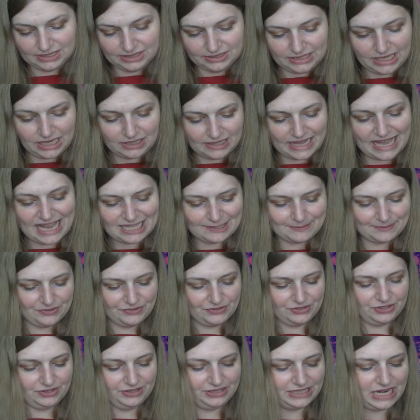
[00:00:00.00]
Now last but
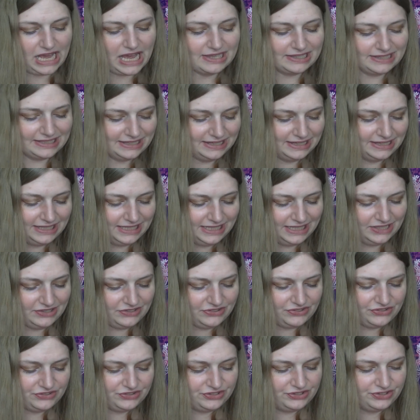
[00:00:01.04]
certainly not
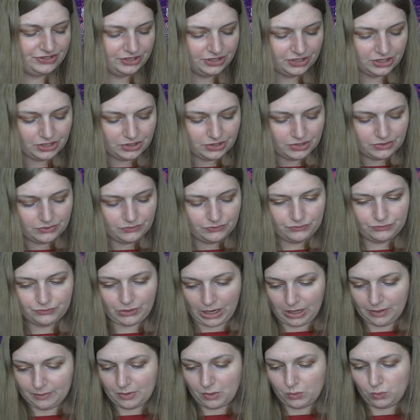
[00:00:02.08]
least
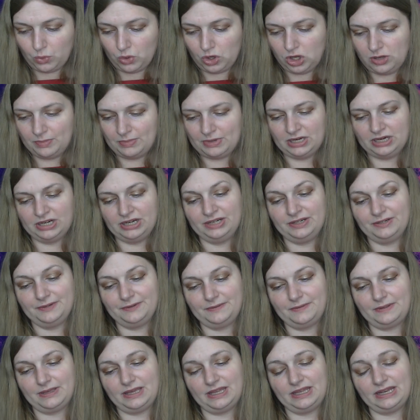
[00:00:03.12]
from Walmart,
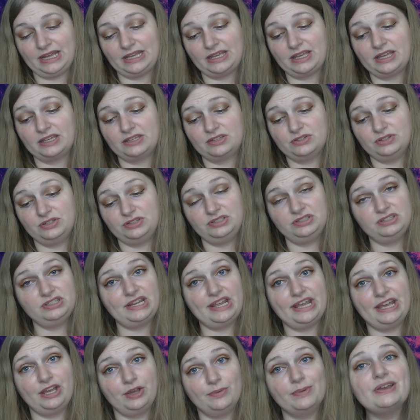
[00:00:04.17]
and I, I couldn't
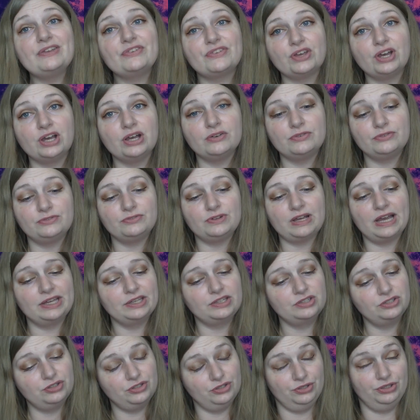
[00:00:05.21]
help myself. I
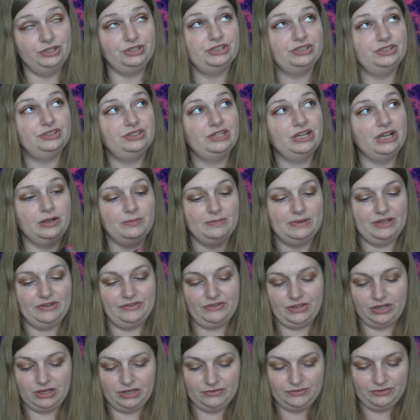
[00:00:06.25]
couldn't help
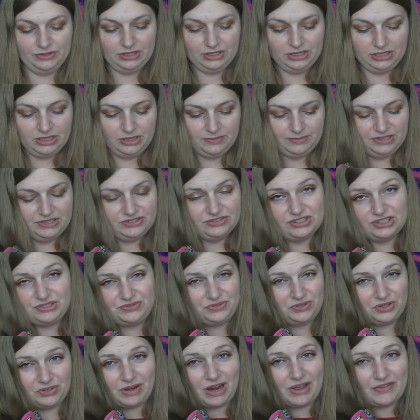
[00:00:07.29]
myself. These are just
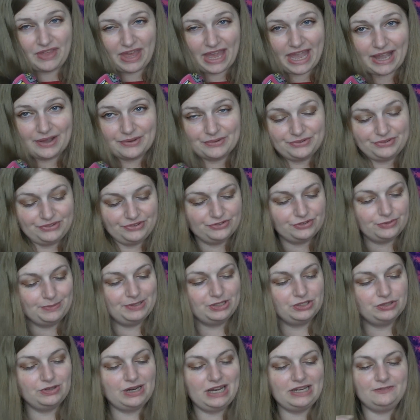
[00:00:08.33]
for around the house. These are gonna
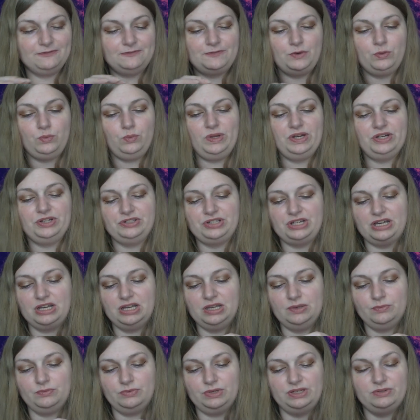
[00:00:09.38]
be great for winter
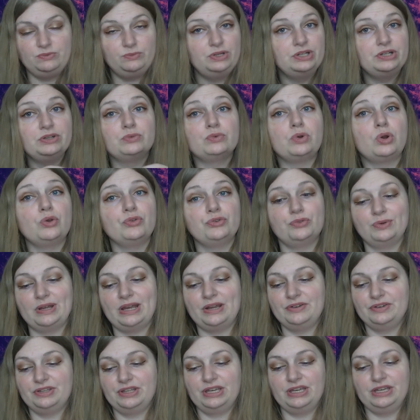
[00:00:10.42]
time when winter rolls
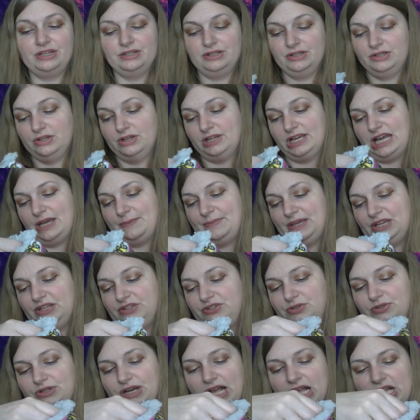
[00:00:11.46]
around again. I paid
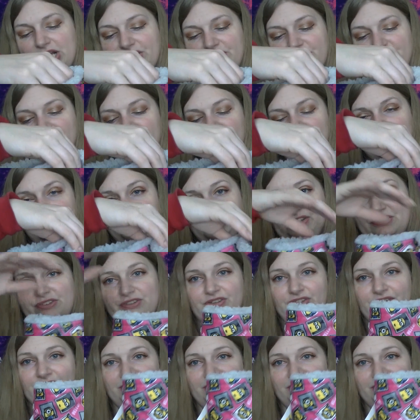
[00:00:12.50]
$2 for these.